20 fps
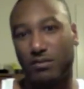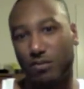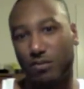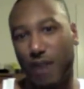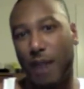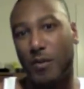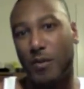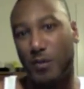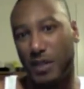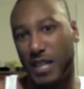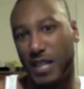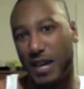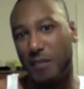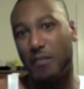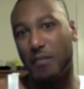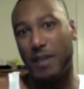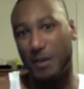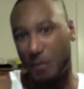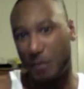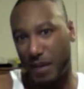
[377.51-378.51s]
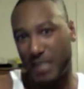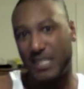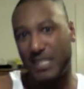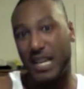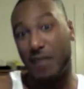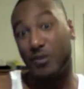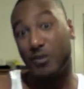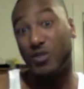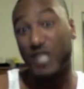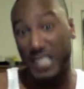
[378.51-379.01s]
Probably up maybe by the
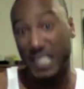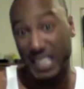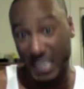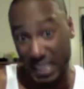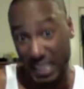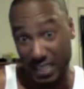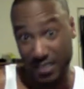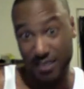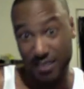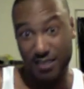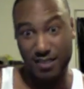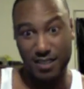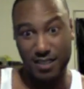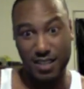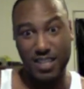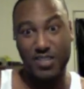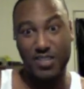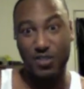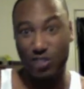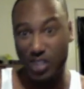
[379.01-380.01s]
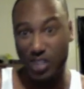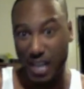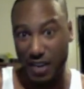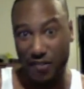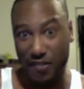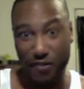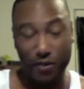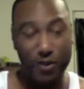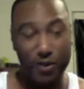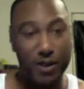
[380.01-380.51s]
time you see this. So
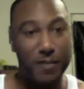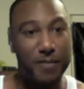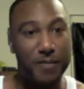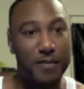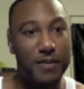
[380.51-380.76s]
check for it.